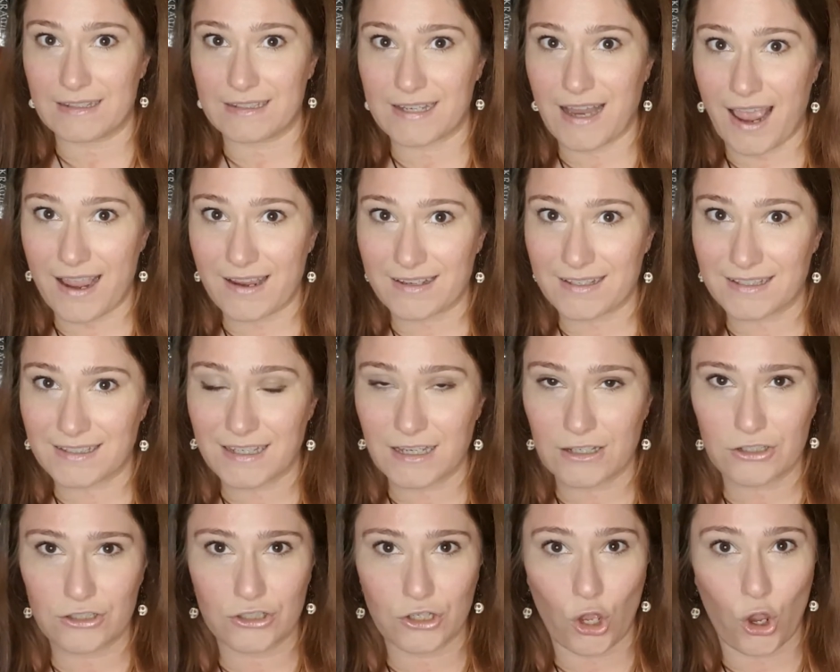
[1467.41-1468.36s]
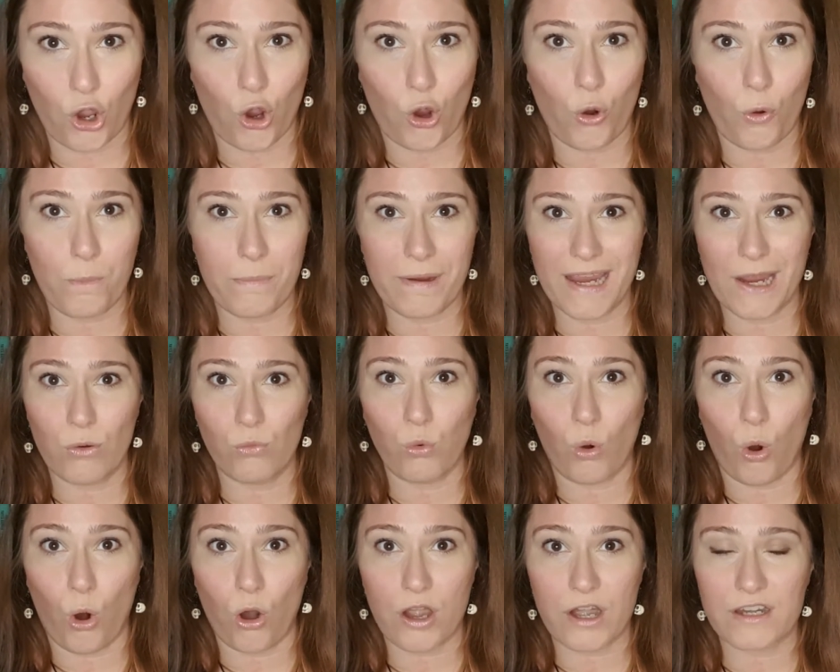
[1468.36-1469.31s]
text, so be
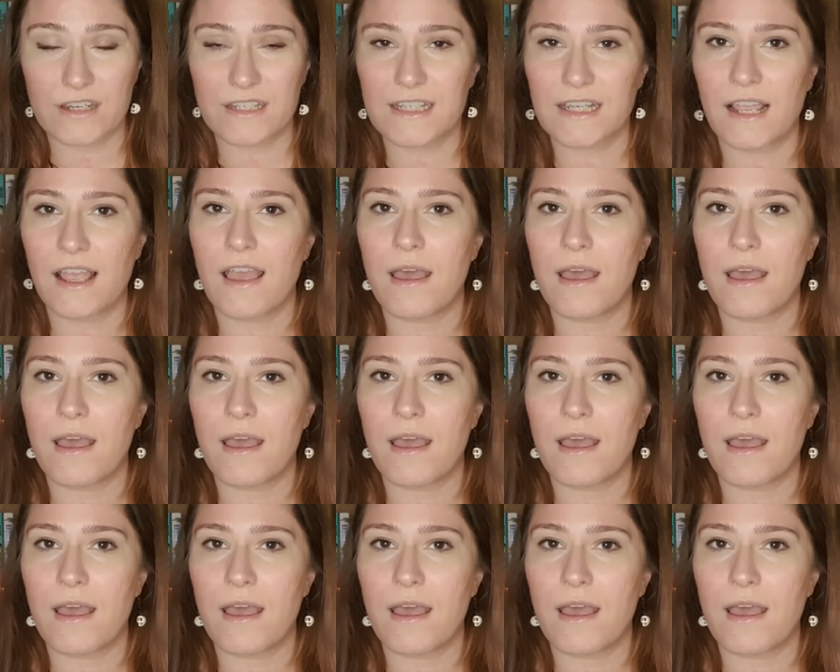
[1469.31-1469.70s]
warned,